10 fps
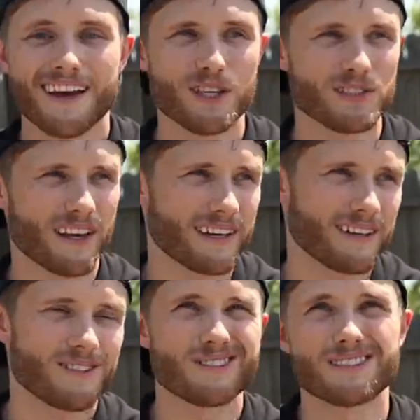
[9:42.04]
he's like
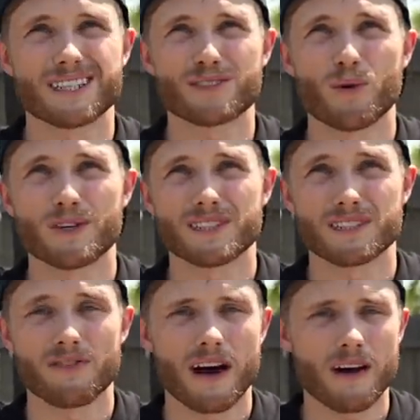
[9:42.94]
6'4",
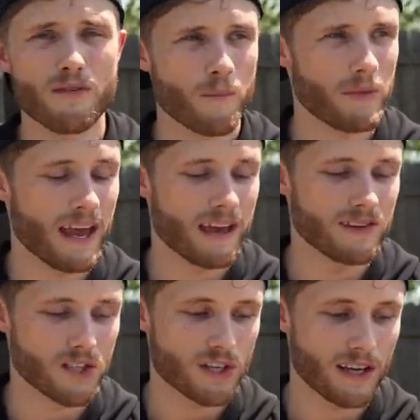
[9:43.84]
6'5",
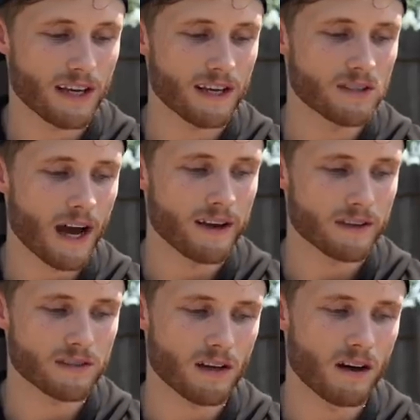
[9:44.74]
and he
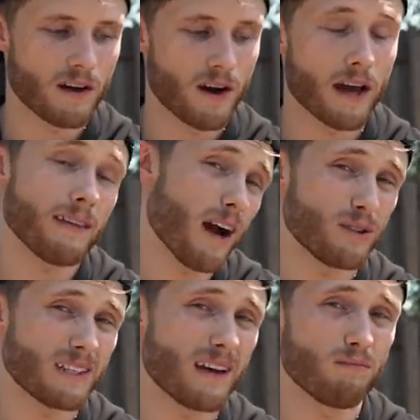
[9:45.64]
diets on, I
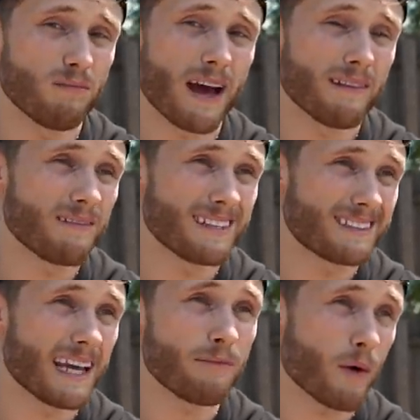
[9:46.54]
would say at the
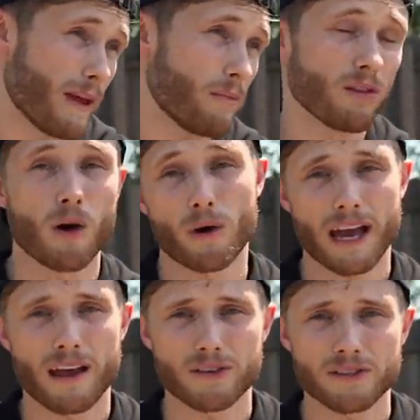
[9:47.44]
same or maybe lower
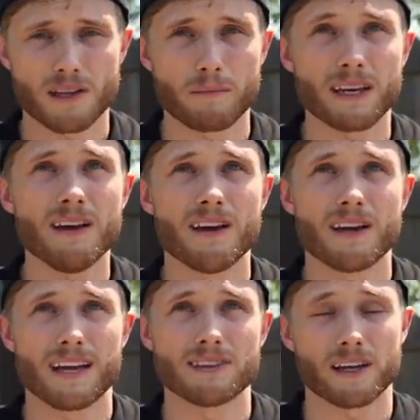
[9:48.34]
calories than me,
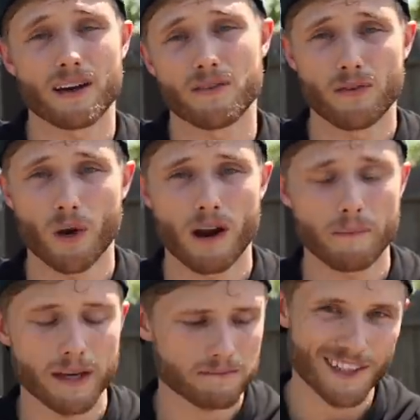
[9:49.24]
and he has like a foot
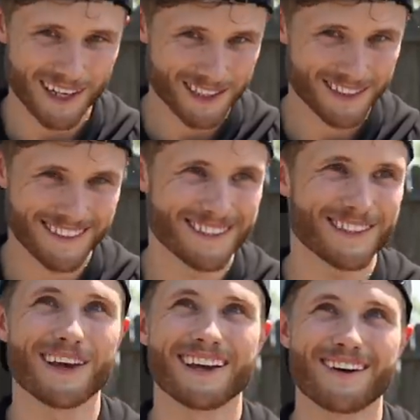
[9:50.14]
on me. Not a
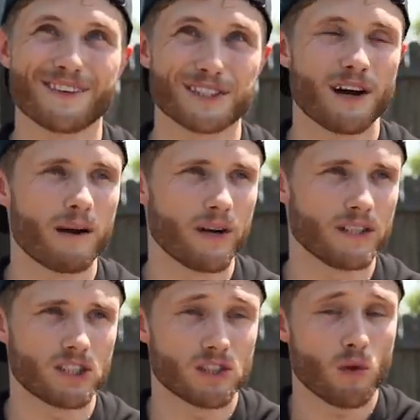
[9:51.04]
slight at Rashaun, but
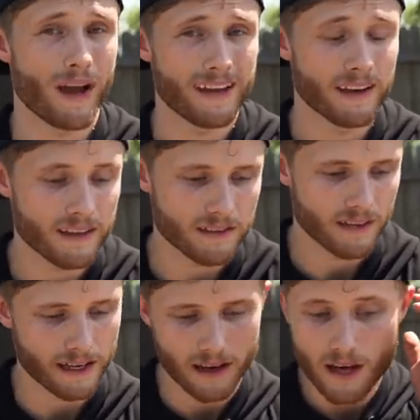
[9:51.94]
it's just the way it
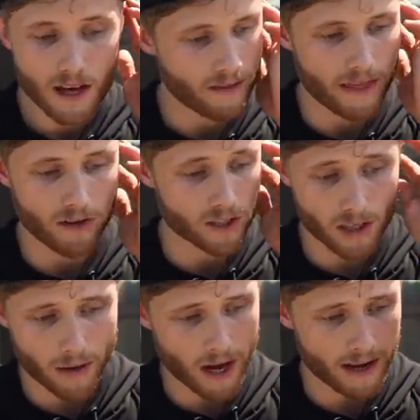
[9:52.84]
is. Like, then there are
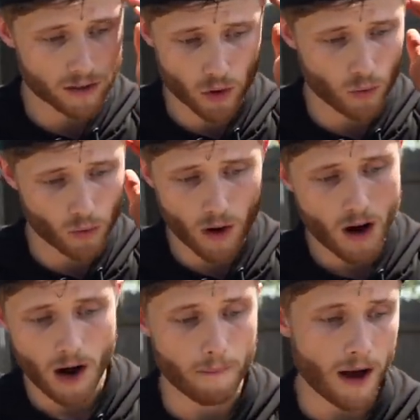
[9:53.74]
some guys who
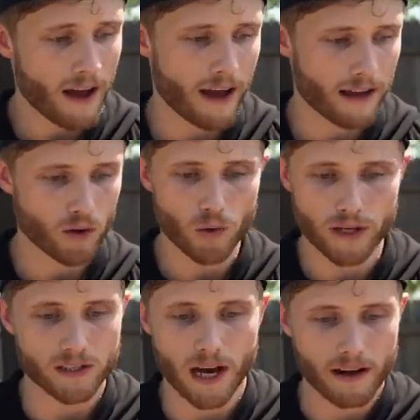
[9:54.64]
are my height who
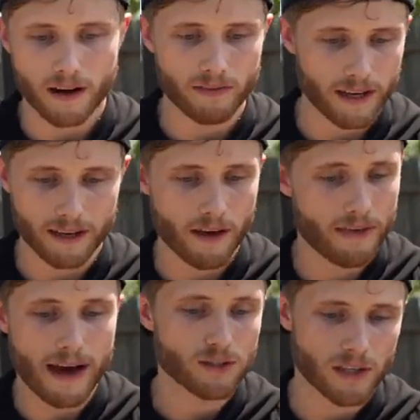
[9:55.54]
can diet on like
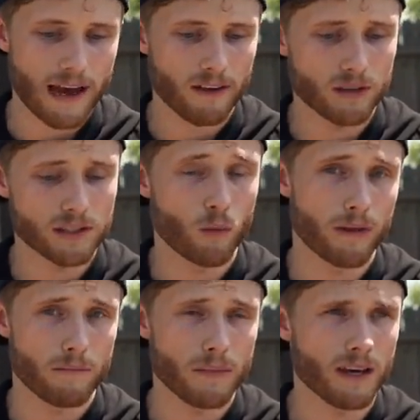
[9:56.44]
1,000 calories
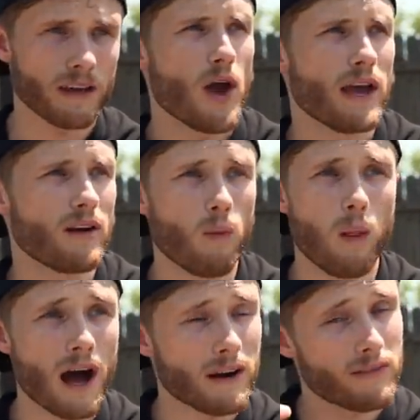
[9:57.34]
more than me. And a
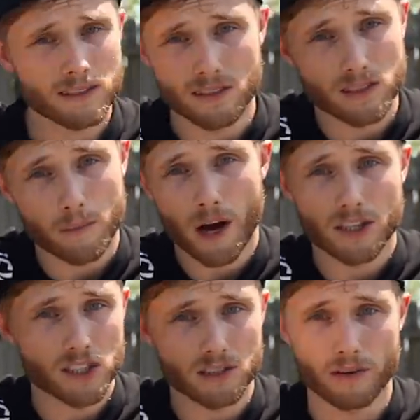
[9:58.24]
lot of this is
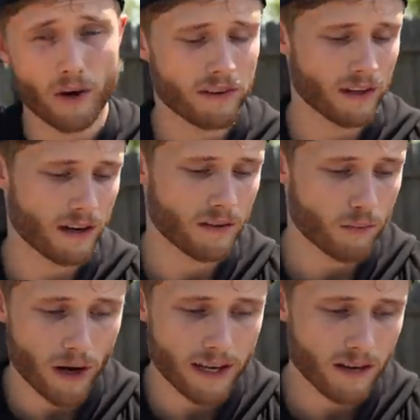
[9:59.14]
subconsciously regulated in the
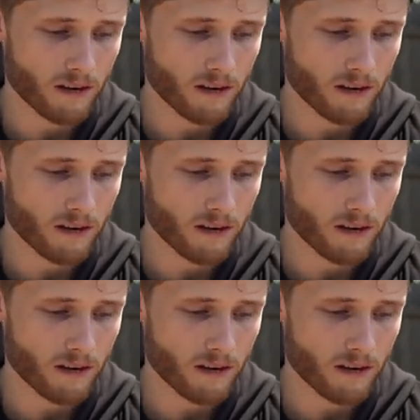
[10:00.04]
brain.